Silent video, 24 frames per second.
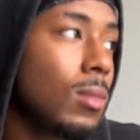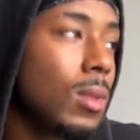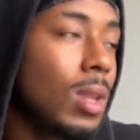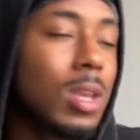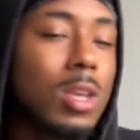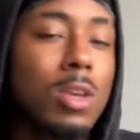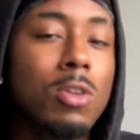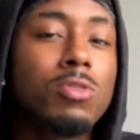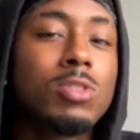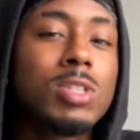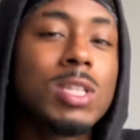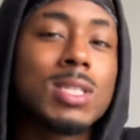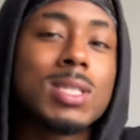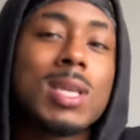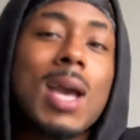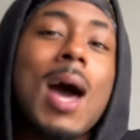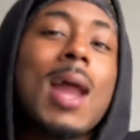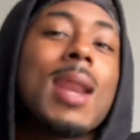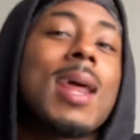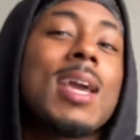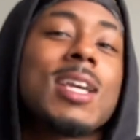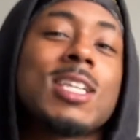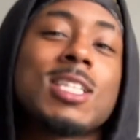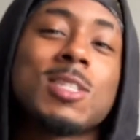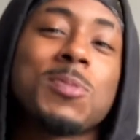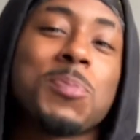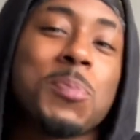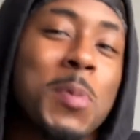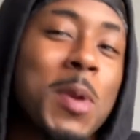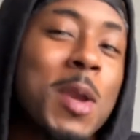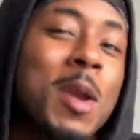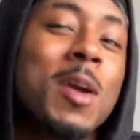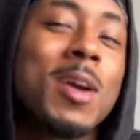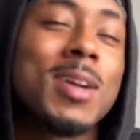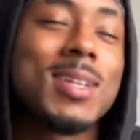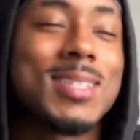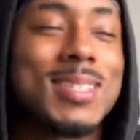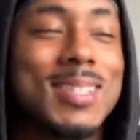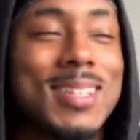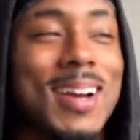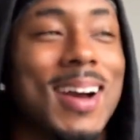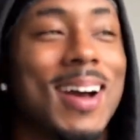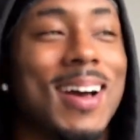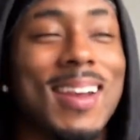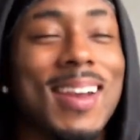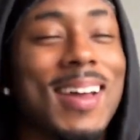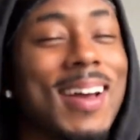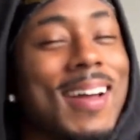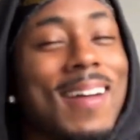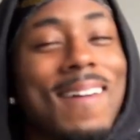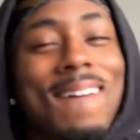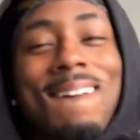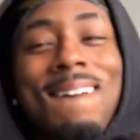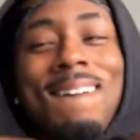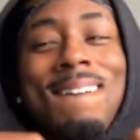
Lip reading: You just gotta experience it, y'all. Like,